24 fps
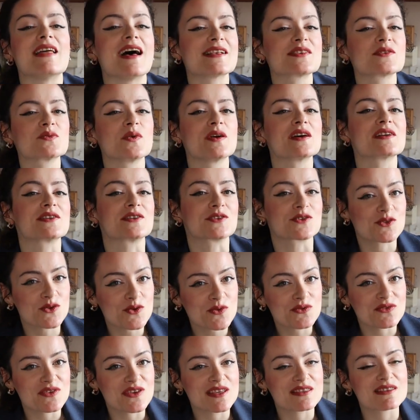That's where
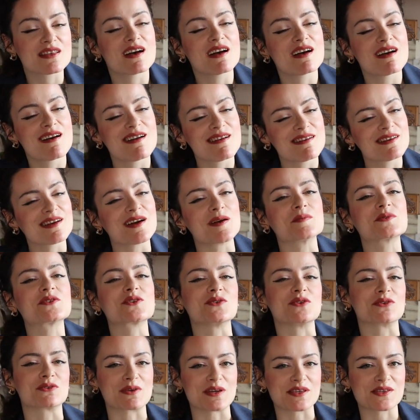sous vide
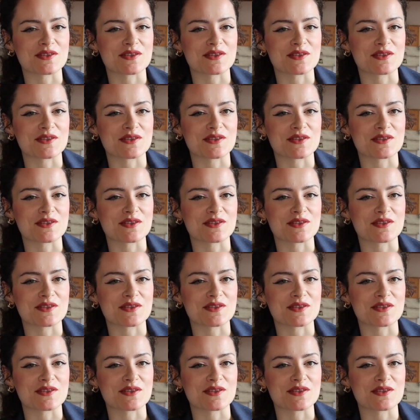comes to the